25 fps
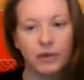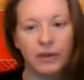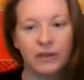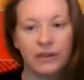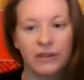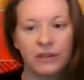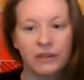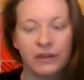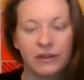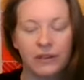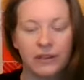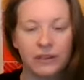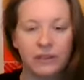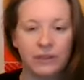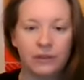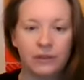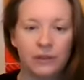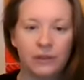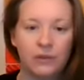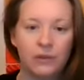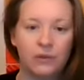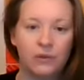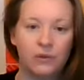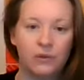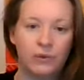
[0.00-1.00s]
Breathing on your
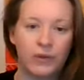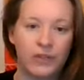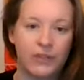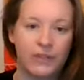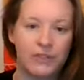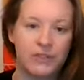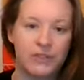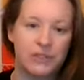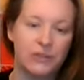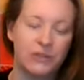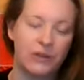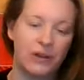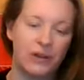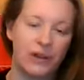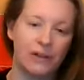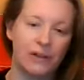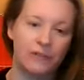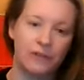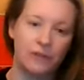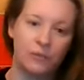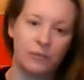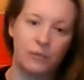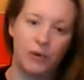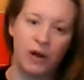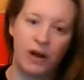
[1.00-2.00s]
own as you have
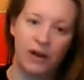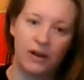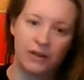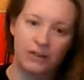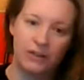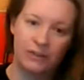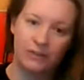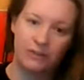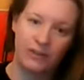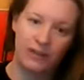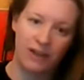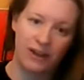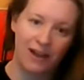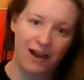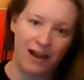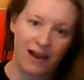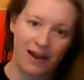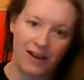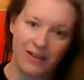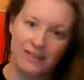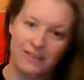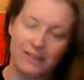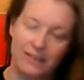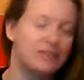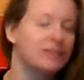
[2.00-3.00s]
your body
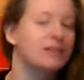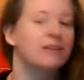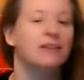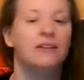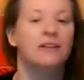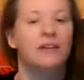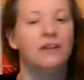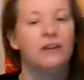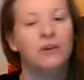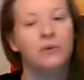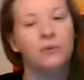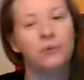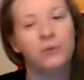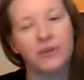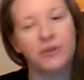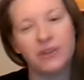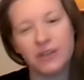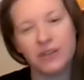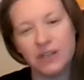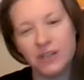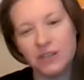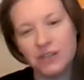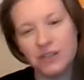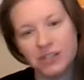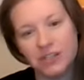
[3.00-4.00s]
relax.
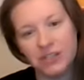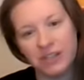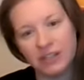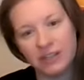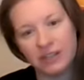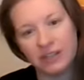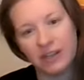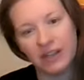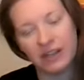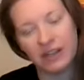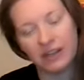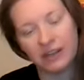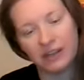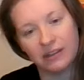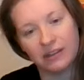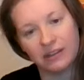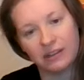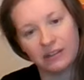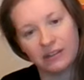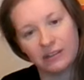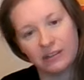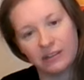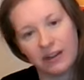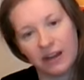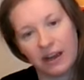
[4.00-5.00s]
Each
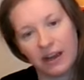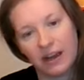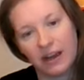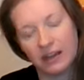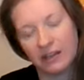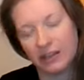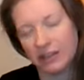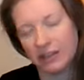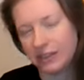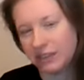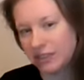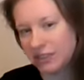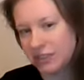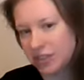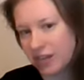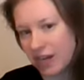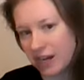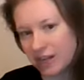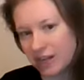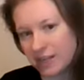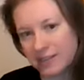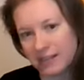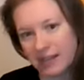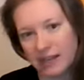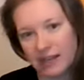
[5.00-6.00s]
inhale and each
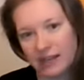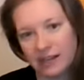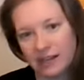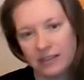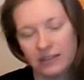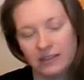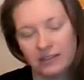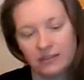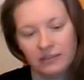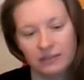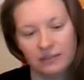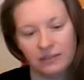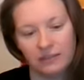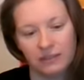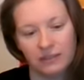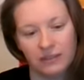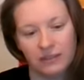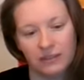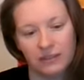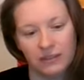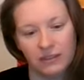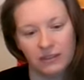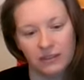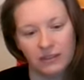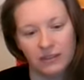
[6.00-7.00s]
exhale.
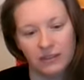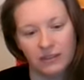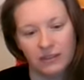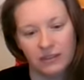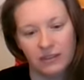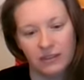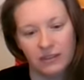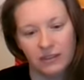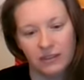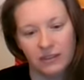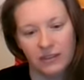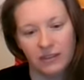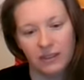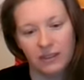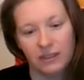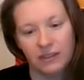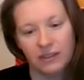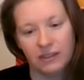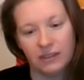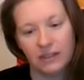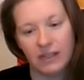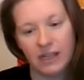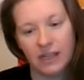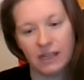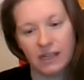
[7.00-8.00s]

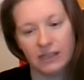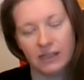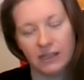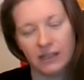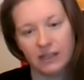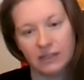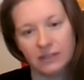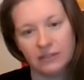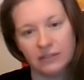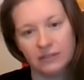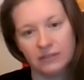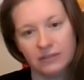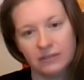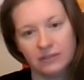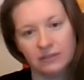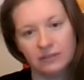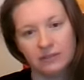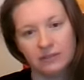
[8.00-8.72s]
Inhaling